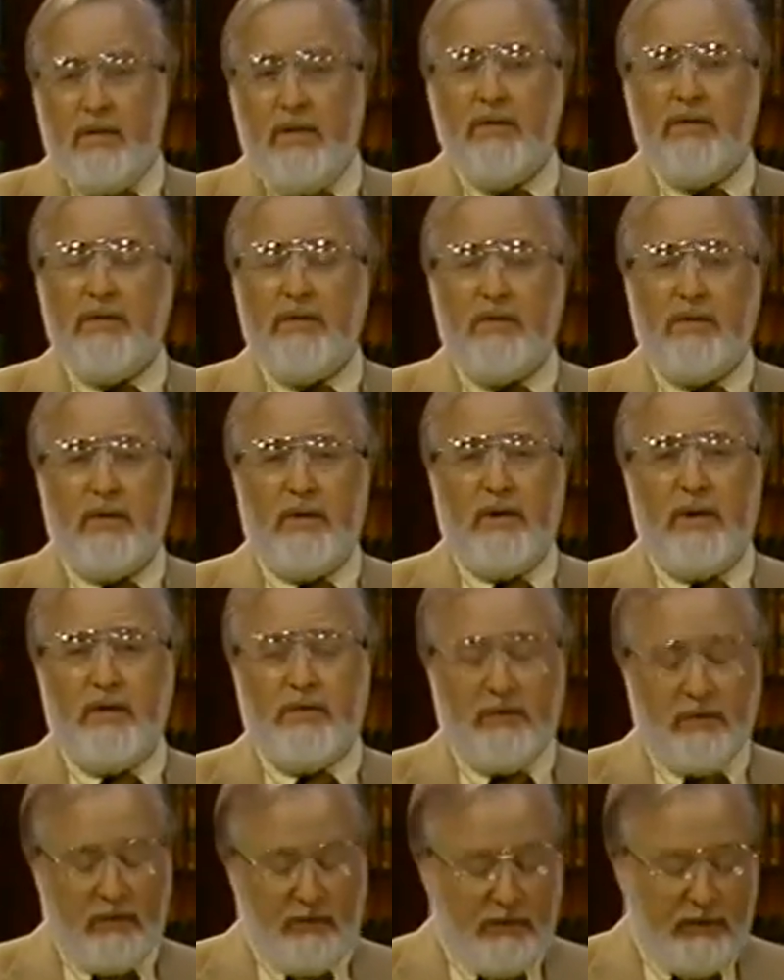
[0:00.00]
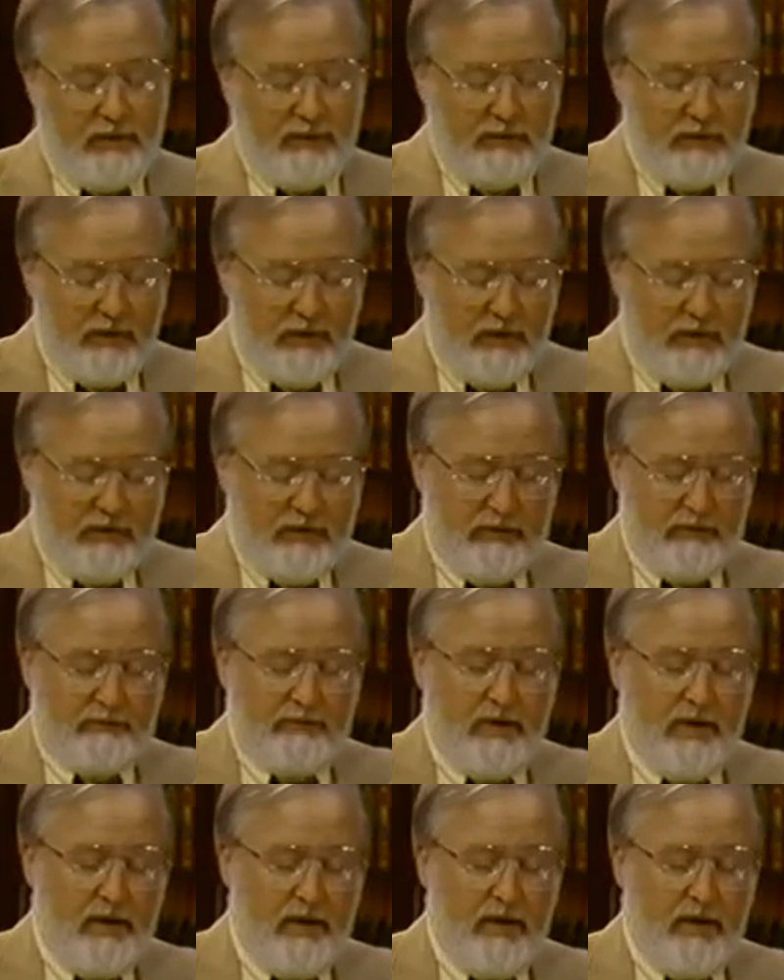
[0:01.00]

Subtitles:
This is the nature of the discussion.